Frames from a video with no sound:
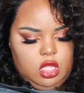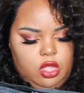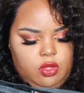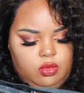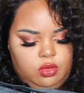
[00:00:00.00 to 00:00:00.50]

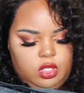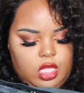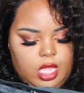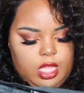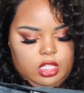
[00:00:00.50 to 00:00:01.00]
oh
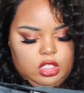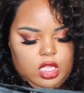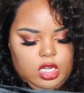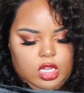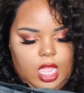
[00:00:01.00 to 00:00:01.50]
yes,
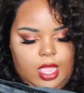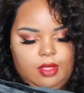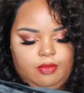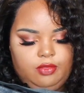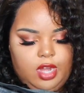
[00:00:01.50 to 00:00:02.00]
honey, I
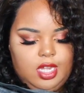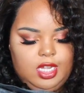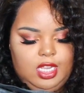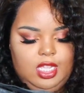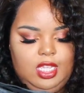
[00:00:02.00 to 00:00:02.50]
am
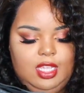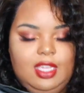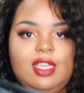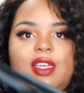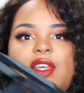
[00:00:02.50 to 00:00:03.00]

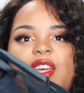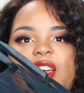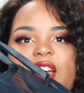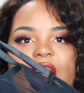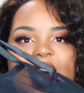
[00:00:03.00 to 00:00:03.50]
ready.
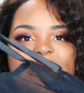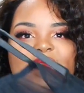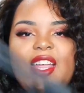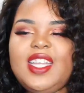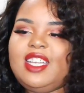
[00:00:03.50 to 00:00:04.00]
I'm
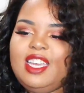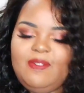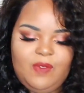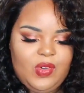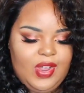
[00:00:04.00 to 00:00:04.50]
ready
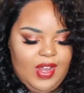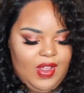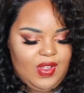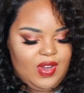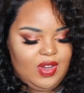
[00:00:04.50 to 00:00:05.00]
for
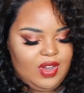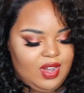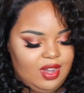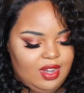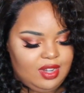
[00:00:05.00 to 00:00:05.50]

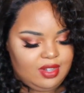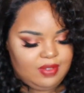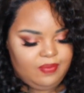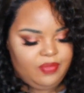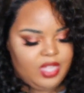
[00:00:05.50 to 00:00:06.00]
her.
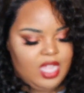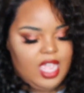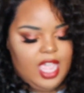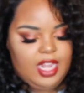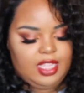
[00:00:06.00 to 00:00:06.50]

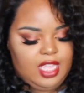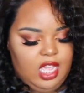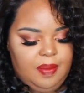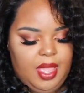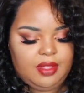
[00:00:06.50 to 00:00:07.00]
And the thing
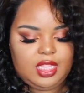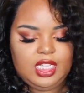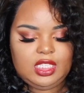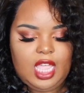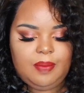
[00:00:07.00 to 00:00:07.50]
about
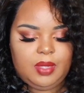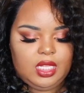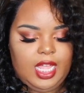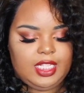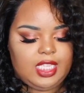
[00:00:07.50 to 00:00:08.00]
these type
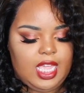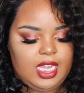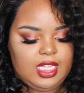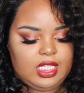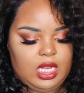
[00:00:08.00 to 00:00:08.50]
of like
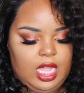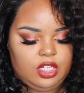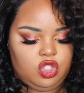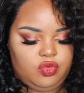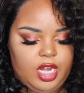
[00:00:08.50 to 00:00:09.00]
teddies and
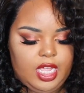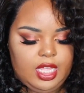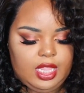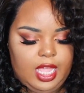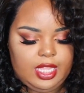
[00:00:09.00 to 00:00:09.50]

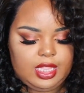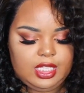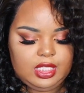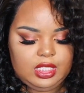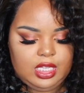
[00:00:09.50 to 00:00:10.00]
lingerie, like
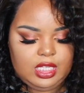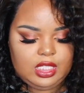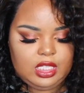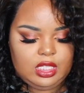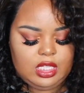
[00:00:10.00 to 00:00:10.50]
this
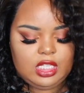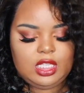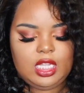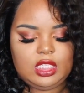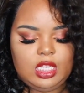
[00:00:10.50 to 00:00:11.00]
doesn't. It
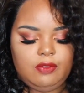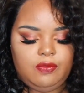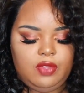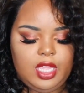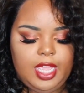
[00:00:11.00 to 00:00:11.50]
says it'll
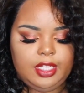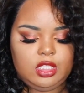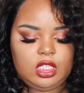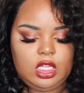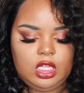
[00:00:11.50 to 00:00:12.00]
fit
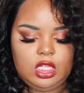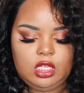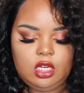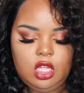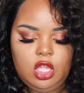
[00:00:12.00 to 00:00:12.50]
18